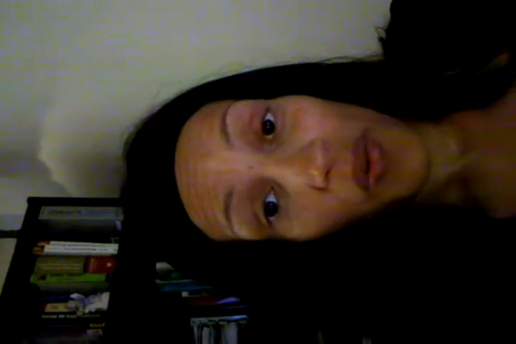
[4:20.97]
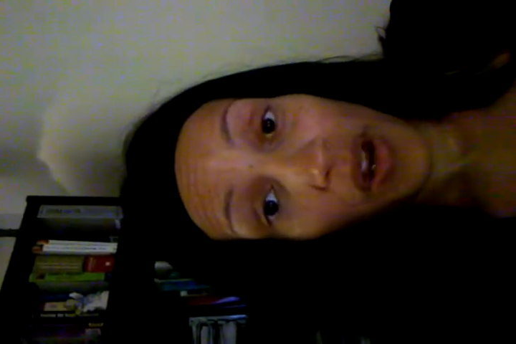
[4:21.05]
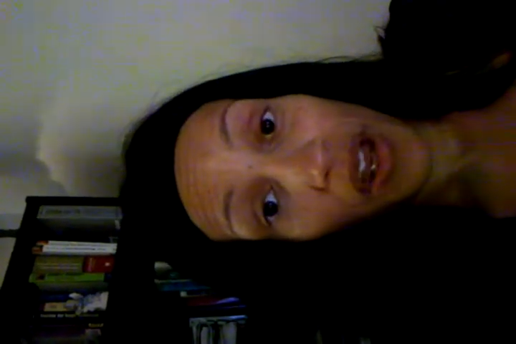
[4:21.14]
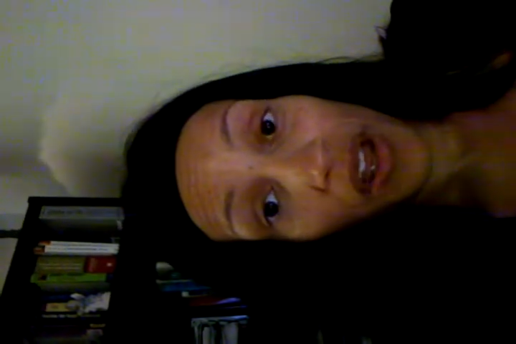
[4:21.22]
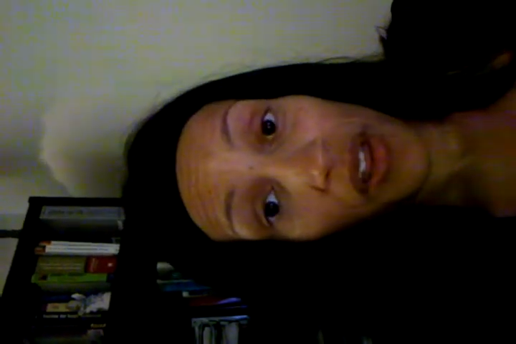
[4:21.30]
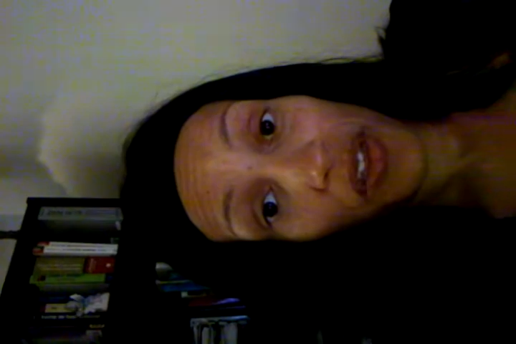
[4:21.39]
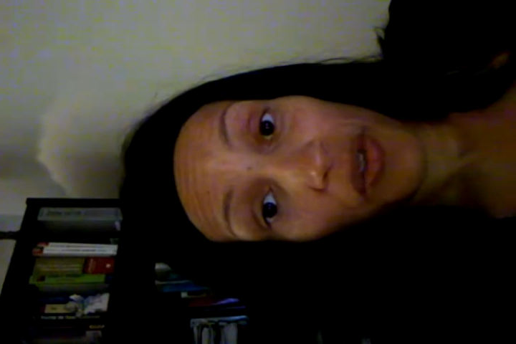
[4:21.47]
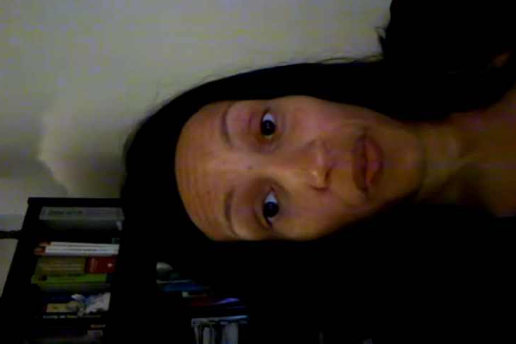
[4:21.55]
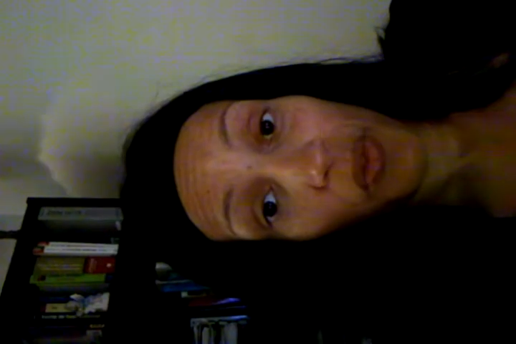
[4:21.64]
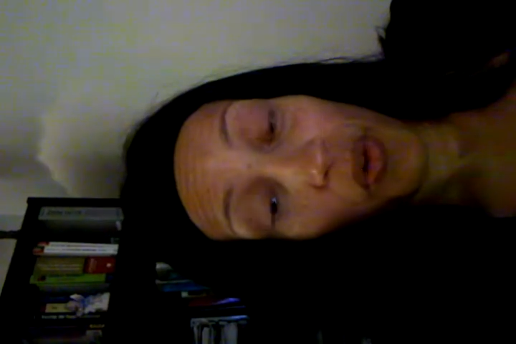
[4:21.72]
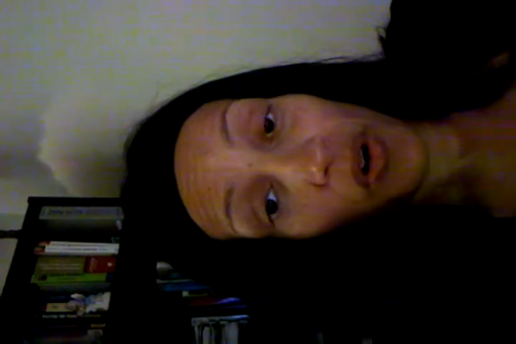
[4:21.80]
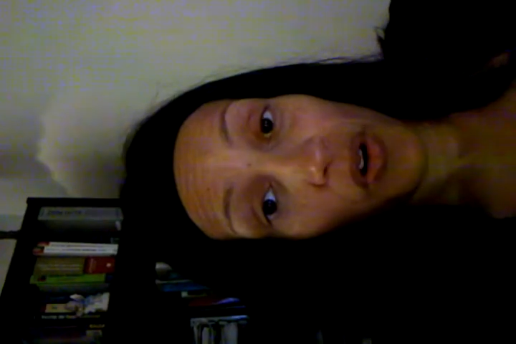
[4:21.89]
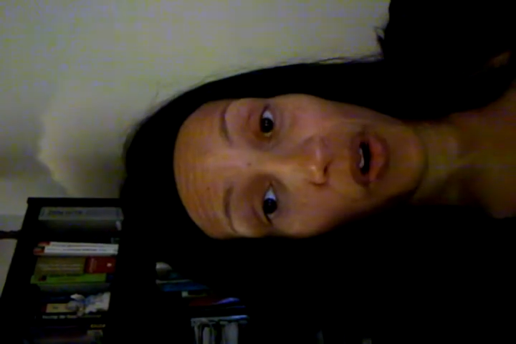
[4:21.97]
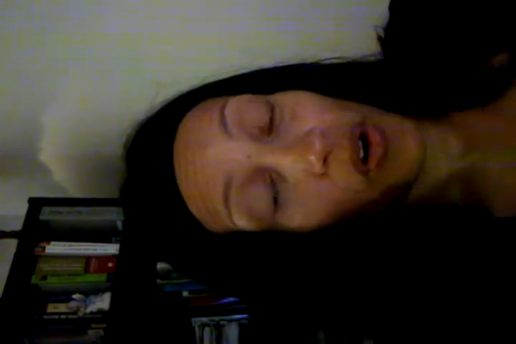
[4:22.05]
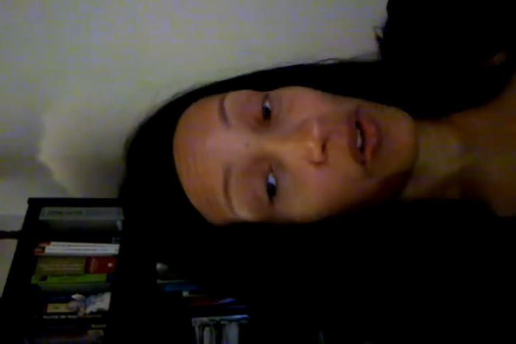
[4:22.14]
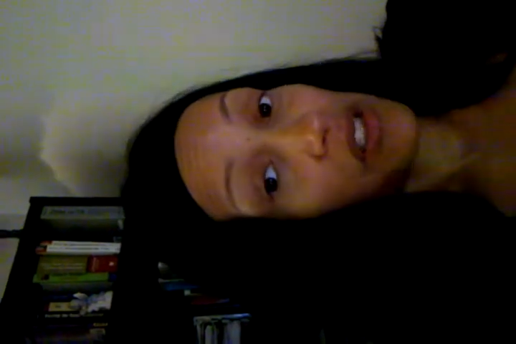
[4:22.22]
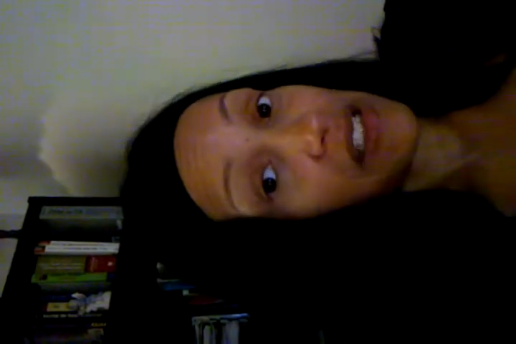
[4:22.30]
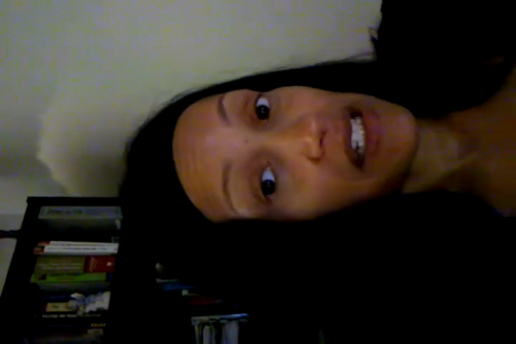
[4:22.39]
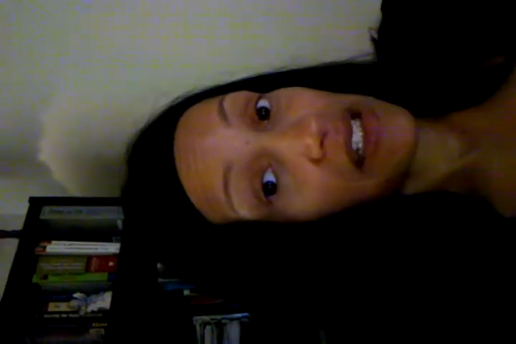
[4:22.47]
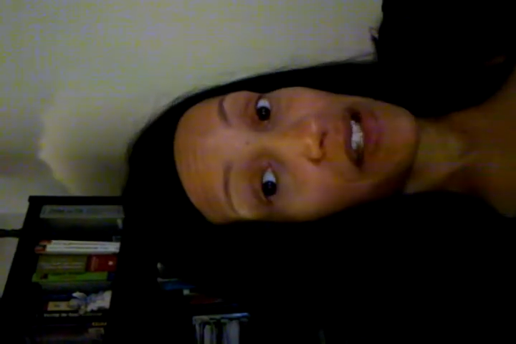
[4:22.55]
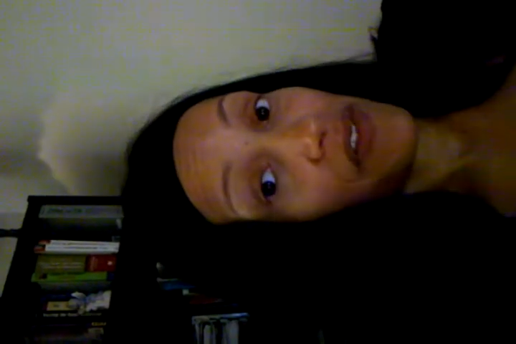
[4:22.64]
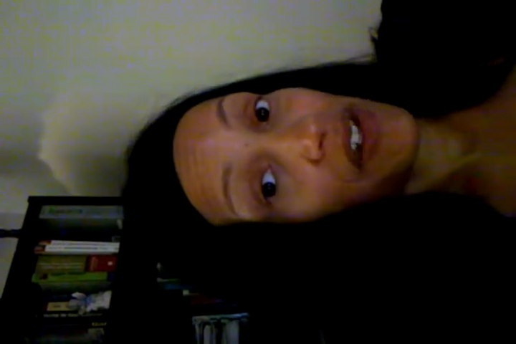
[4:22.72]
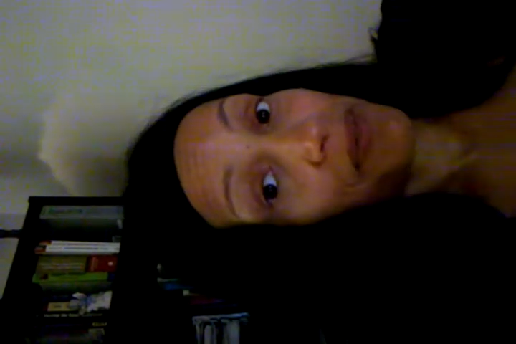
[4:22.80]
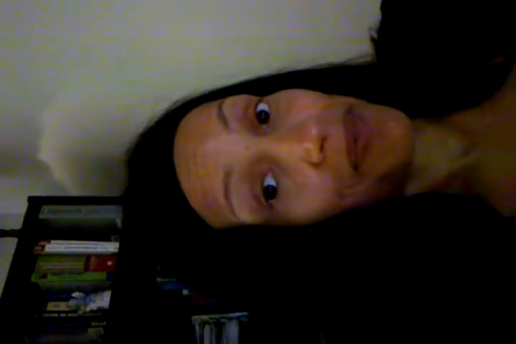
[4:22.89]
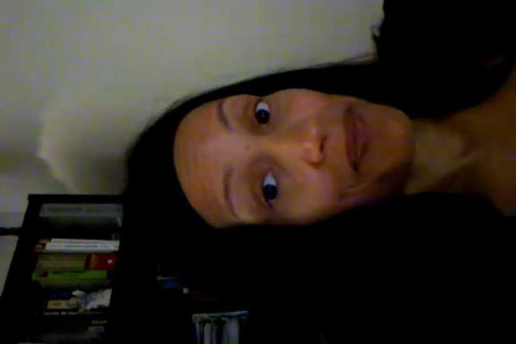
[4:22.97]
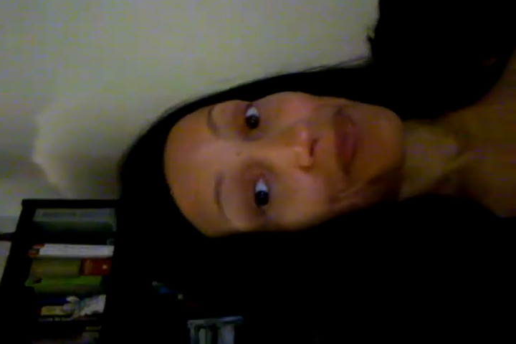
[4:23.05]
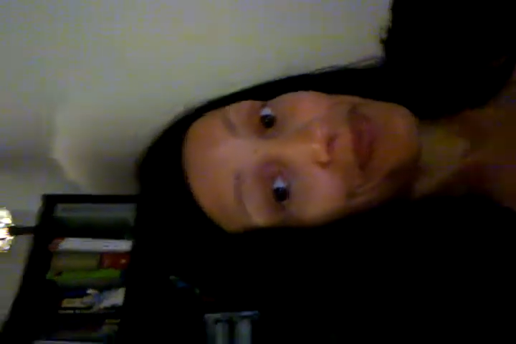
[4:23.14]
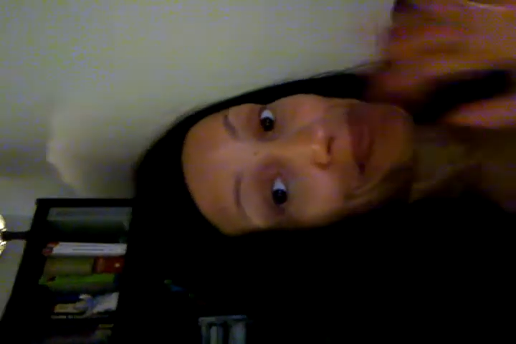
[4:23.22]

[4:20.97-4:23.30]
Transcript: with more holistic living.